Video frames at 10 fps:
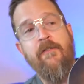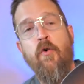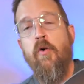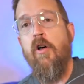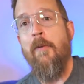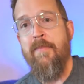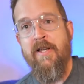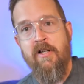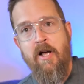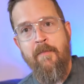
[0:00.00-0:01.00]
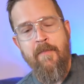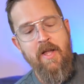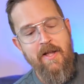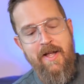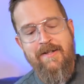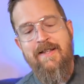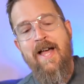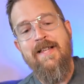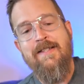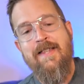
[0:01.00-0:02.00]
for our pickup. It's
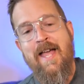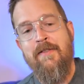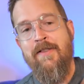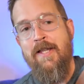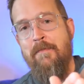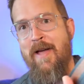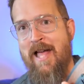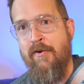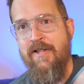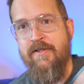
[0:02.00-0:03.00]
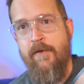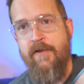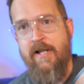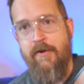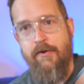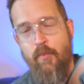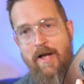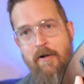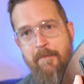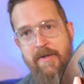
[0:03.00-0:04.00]
nice that the battery is over here as
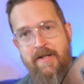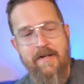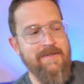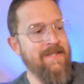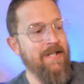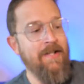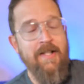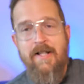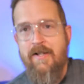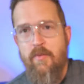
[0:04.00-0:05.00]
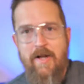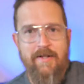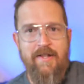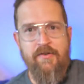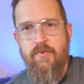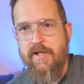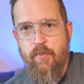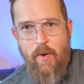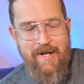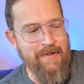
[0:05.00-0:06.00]
well because then, well, it doesn't really
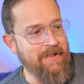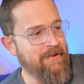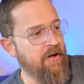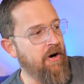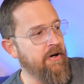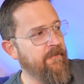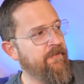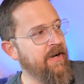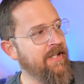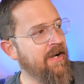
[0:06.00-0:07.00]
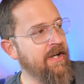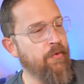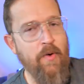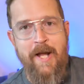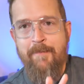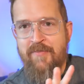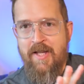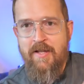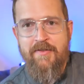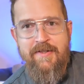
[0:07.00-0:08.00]
weight the guitar in a funny kind of way.
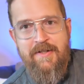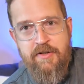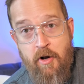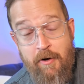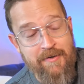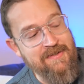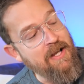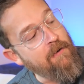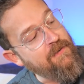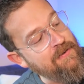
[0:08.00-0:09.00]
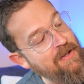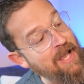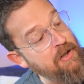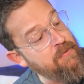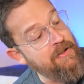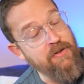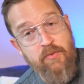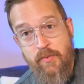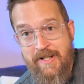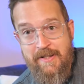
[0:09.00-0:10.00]
This guitar itself is actually
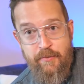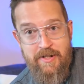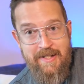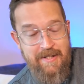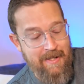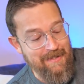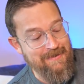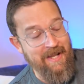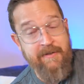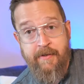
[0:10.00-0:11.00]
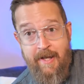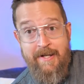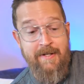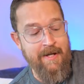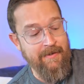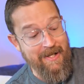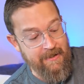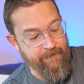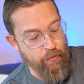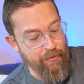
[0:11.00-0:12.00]
really, really nice and light. I
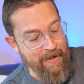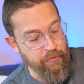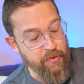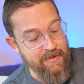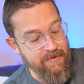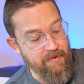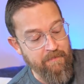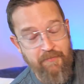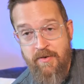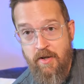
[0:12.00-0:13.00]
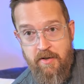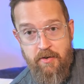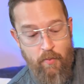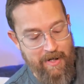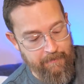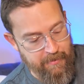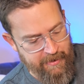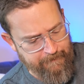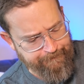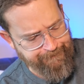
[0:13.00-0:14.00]
like it for that reason quite a
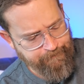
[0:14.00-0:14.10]
bit.